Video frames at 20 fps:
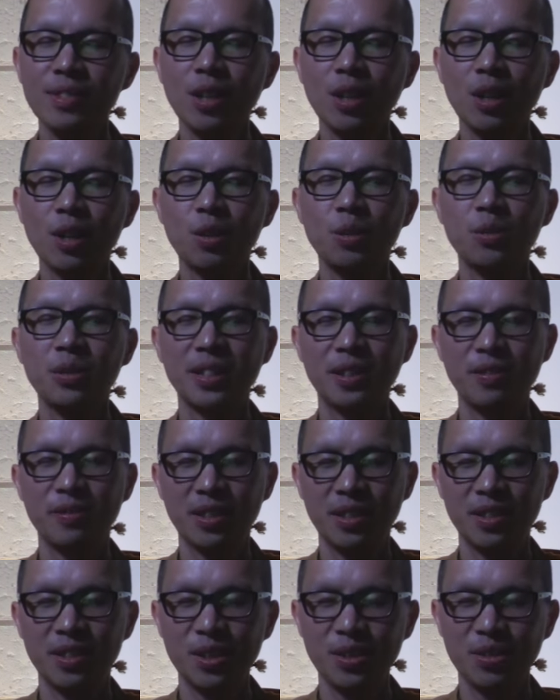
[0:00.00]
Oh, that
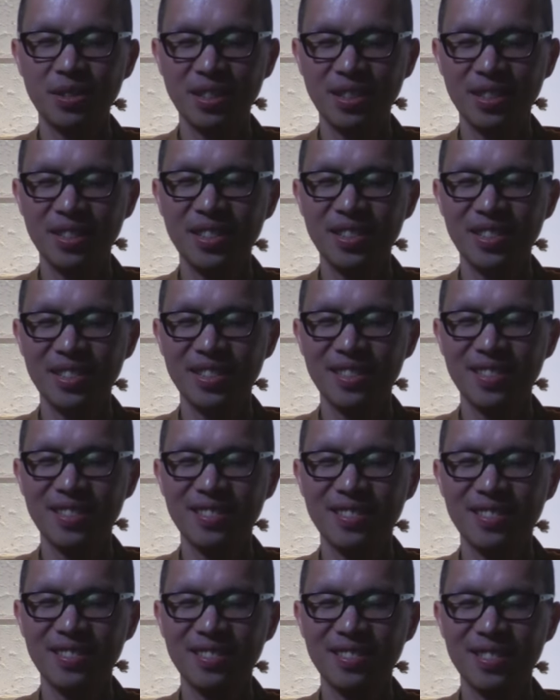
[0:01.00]
felt so nice.
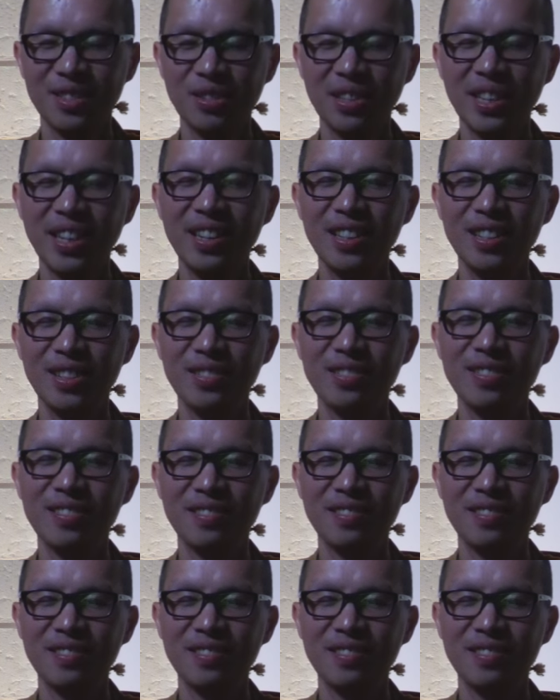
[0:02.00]
So thank you.